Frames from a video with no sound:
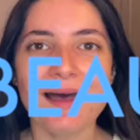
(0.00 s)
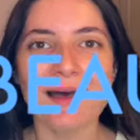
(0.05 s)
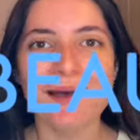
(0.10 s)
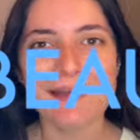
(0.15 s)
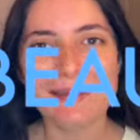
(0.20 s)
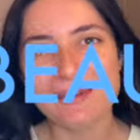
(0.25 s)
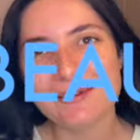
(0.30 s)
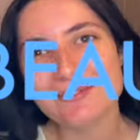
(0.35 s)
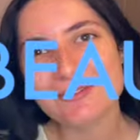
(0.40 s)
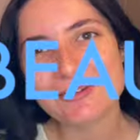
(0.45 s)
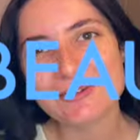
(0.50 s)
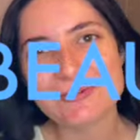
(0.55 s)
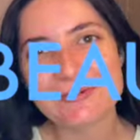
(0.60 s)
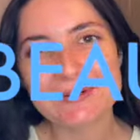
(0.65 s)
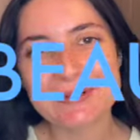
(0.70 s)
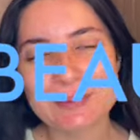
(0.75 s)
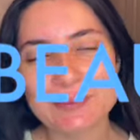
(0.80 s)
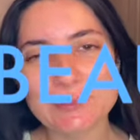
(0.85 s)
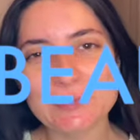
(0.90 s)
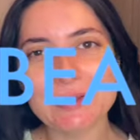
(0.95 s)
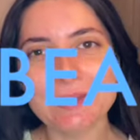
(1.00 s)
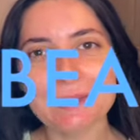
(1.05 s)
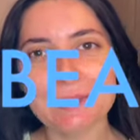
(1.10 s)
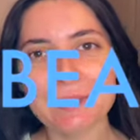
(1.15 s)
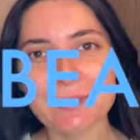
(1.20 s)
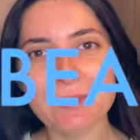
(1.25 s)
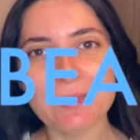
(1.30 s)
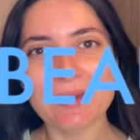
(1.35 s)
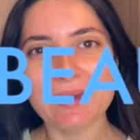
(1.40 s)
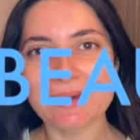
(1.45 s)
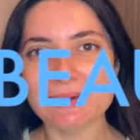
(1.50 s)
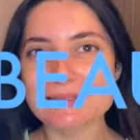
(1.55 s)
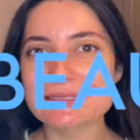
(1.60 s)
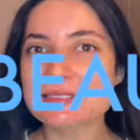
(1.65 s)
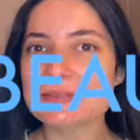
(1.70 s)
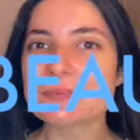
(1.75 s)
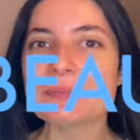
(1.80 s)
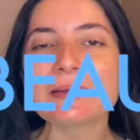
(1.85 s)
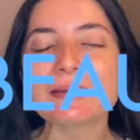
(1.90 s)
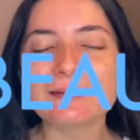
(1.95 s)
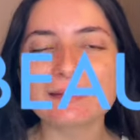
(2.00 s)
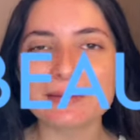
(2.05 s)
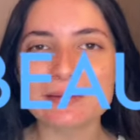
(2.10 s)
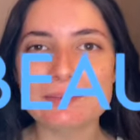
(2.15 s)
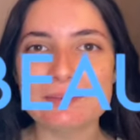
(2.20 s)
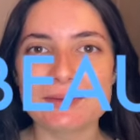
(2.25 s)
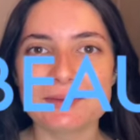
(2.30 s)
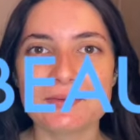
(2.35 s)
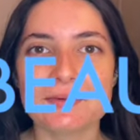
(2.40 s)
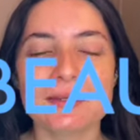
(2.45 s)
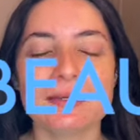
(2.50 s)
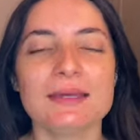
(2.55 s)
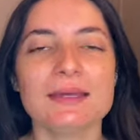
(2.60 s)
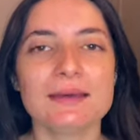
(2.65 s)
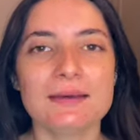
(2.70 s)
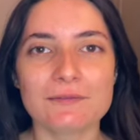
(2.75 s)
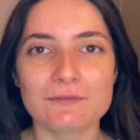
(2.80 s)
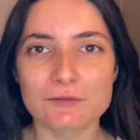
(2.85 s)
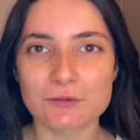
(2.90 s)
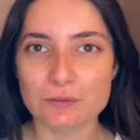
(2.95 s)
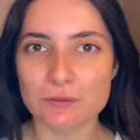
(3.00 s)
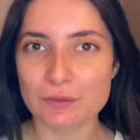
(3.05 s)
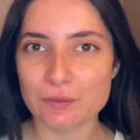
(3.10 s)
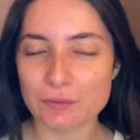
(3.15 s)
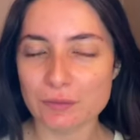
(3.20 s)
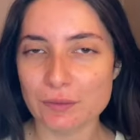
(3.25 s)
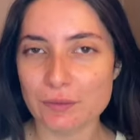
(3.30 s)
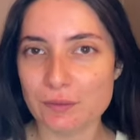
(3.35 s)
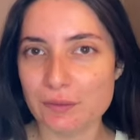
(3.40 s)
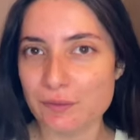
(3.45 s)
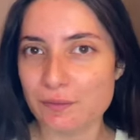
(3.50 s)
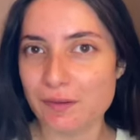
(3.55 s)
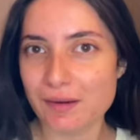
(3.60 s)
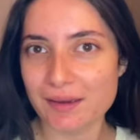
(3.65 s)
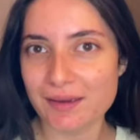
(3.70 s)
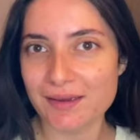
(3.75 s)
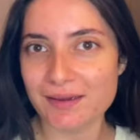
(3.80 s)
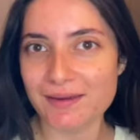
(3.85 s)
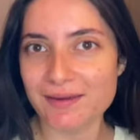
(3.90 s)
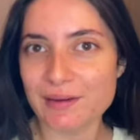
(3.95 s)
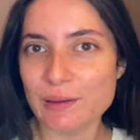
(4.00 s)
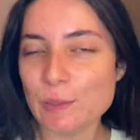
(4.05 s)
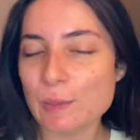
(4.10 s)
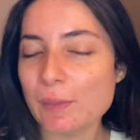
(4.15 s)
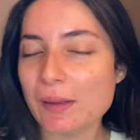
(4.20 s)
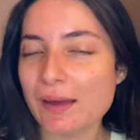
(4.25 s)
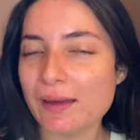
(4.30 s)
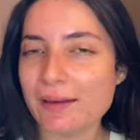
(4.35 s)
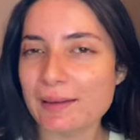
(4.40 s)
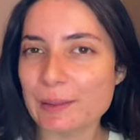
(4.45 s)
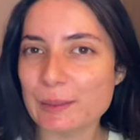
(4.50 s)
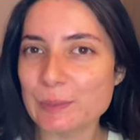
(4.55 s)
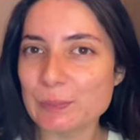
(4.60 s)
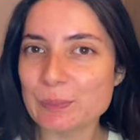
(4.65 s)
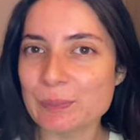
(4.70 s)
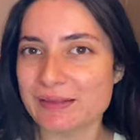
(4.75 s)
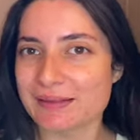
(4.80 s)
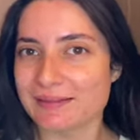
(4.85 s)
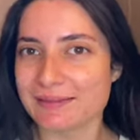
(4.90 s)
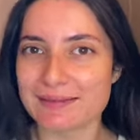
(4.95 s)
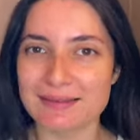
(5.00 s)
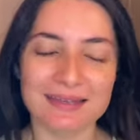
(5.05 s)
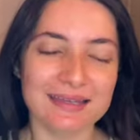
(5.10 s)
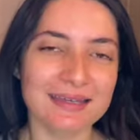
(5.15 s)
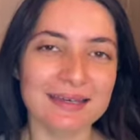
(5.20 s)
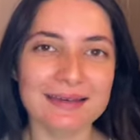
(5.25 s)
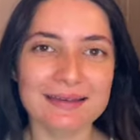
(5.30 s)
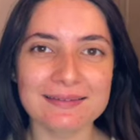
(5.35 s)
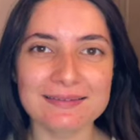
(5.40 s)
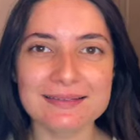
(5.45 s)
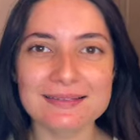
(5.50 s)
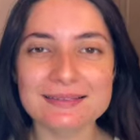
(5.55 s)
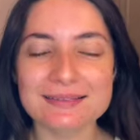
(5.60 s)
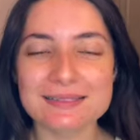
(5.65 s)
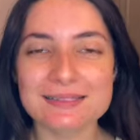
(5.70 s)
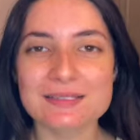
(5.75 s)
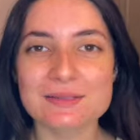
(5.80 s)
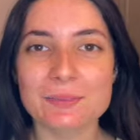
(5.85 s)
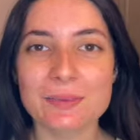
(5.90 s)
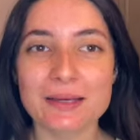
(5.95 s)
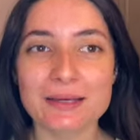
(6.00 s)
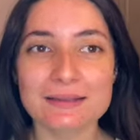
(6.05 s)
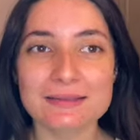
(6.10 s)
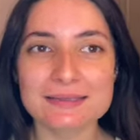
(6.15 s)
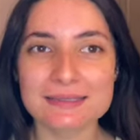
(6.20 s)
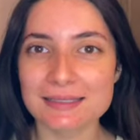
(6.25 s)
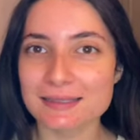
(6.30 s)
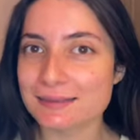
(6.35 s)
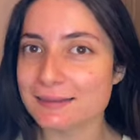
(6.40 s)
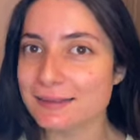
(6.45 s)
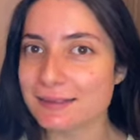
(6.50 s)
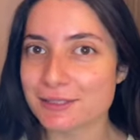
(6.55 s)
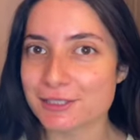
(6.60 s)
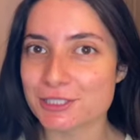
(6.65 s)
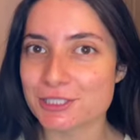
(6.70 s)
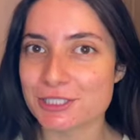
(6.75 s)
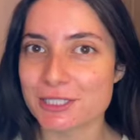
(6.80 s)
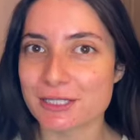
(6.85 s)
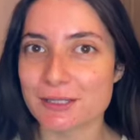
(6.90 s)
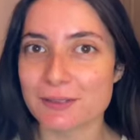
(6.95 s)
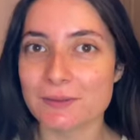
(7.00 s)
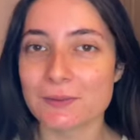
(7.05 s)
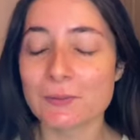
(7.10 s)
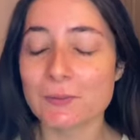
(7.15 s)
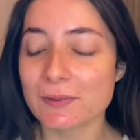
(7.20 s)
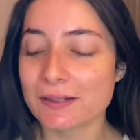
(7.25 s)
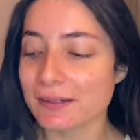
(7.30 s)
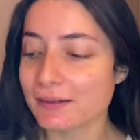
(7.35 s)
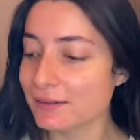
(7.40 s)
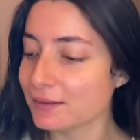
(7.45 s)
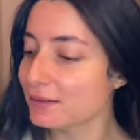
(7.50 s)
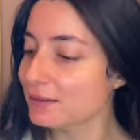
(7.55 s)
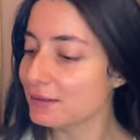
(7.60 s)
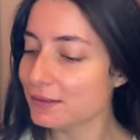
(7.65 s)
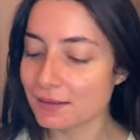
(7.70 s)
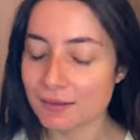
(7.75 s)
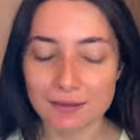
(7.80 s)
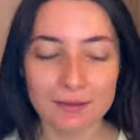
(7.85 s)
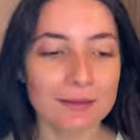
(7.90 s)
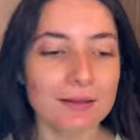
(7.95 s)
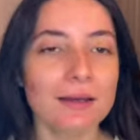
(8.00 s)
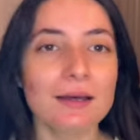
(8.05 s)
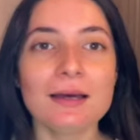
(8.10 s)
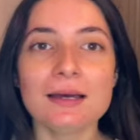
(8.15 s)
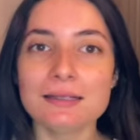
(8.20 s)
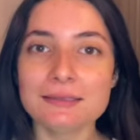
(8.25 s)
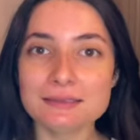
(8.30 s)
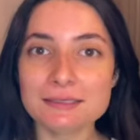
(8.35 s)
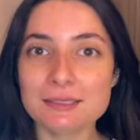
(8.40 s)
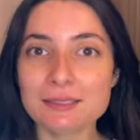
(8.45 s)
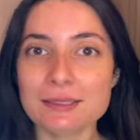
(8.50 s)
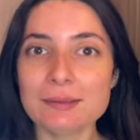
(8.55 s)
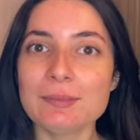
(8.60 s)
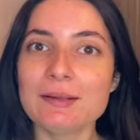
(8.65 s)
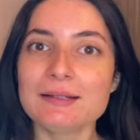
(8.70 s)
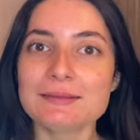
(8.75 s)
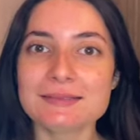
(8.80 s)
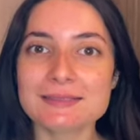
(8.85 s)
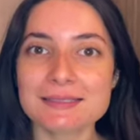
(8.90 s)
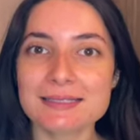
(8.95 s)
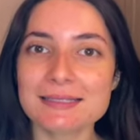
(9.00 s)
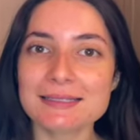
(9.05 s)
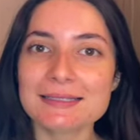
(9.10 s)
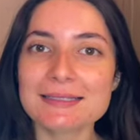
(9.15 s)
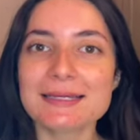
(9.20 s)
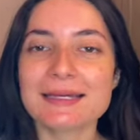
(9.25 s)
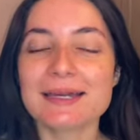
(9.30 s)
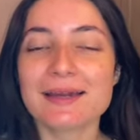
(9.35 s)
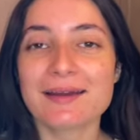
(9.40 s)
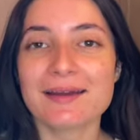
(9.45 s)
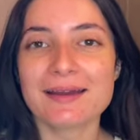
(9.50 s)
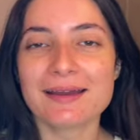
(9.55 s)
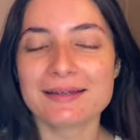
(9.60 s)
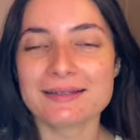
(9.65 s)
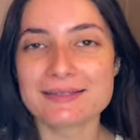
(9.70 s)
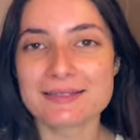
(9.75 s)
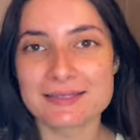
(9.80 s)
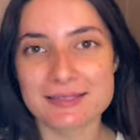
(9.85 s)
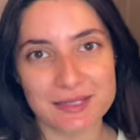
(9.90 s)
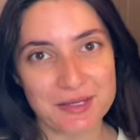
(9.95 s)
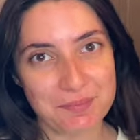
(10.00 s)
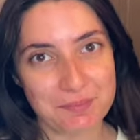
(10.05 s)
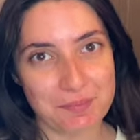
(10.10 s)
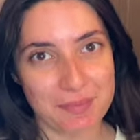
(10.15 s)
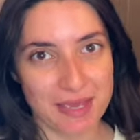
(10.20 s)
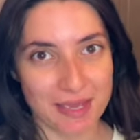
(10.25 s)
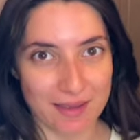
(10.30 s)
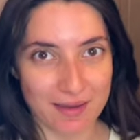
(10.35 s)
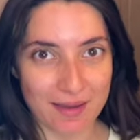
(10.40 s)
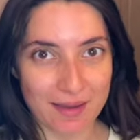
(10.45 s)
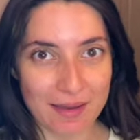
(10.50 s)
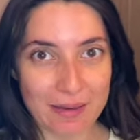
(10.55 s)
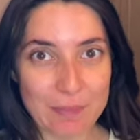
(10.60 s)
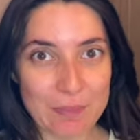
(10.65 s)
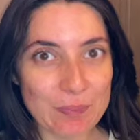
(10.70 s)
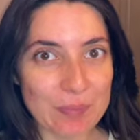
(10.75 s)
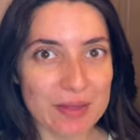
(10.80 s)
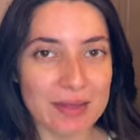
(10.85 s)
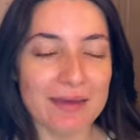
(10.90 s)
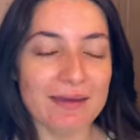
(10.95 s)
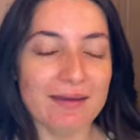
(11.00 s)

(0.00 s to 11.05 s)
Hi everyone, welcome back to Binky Beauty. If you don't know who I am, I'm Binky and this is my skincare channel where I talk about skincare and some makeup.